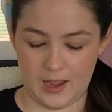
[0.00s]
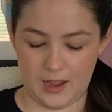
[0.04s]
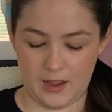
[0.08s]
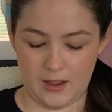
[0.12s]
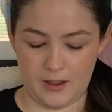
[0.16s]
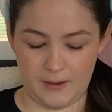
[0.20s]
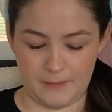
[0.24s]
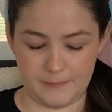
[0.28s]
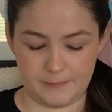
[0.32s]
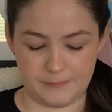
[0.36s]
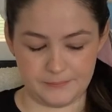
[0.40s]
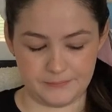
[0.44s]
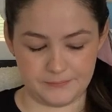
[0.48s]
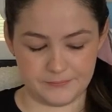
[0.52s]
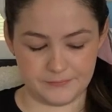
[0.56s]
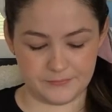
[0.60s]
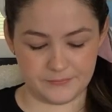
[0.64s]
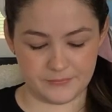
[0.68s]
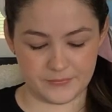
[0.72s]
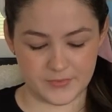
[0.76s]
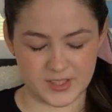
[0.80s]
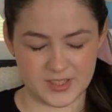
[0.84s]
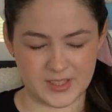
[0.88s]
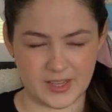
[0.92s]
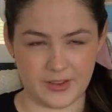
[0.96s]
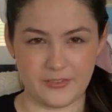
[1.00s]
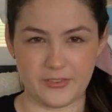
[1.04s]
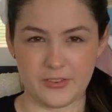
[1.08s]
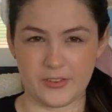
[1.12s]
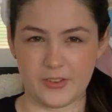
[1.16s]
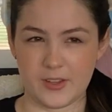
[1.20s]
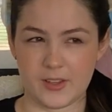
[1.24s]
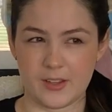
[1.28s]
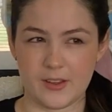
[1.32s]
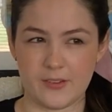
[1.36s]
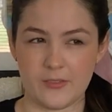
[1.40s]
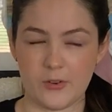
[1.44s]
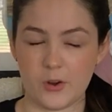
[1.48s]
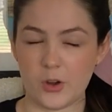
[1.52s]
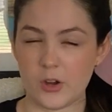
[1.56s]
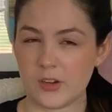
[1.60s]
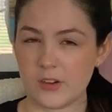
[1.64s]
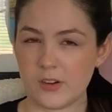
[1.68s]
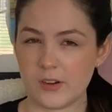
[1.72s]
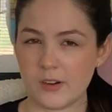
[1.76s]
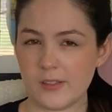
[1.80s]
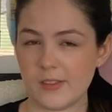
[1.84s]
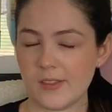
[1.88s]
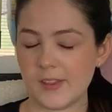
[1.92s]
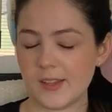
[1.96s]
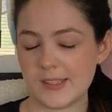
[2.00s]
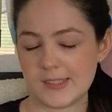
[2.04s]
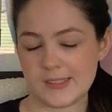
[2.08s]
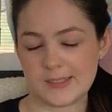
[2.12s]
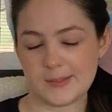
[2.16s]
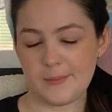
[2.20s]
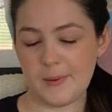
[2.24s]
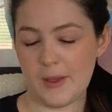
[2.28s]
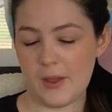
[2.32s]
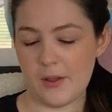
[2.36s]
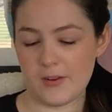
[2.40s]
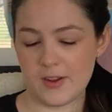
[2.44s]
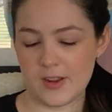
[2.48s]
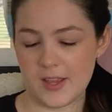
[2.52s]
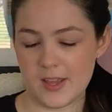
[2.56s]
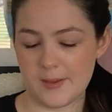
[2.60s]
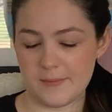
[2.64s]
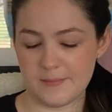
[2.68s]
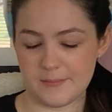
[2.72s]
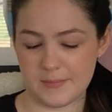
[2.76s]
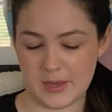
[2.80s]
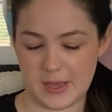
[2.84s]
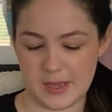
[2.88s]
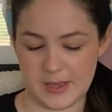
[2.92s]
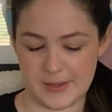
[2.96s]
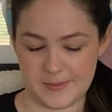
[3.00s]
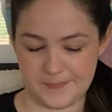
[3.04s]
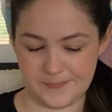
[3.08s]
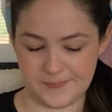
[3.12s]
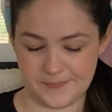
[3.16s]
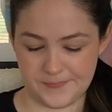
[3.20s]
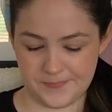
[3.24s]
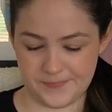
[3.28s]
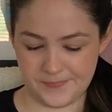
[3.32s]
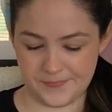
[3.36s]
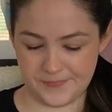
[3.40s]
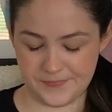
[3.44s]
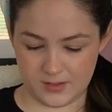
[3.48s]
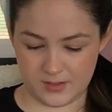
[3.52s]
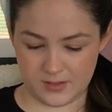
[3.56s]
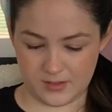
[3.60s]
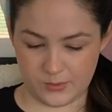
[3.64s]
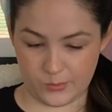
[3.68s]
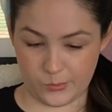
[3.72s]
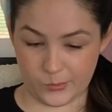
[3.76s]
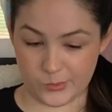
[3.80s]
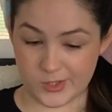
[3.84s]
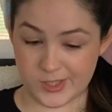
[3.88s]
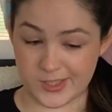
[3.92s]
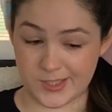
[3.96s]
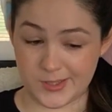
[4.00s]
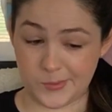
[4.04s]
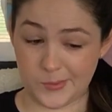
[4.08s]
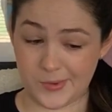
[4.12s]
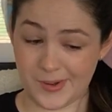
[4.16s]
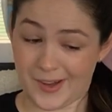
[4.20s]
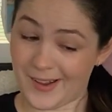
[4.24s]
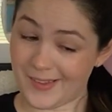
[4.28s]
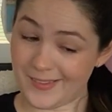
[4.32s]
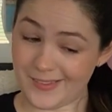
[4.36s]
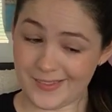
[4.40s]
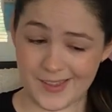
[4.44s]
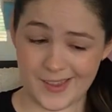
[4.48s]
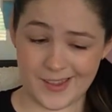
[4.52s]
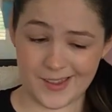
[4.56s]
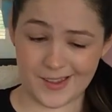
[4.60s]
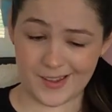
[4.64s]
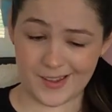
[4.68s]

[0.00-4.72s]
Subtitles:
because I feel like I've heard good things about it, but we'll see what I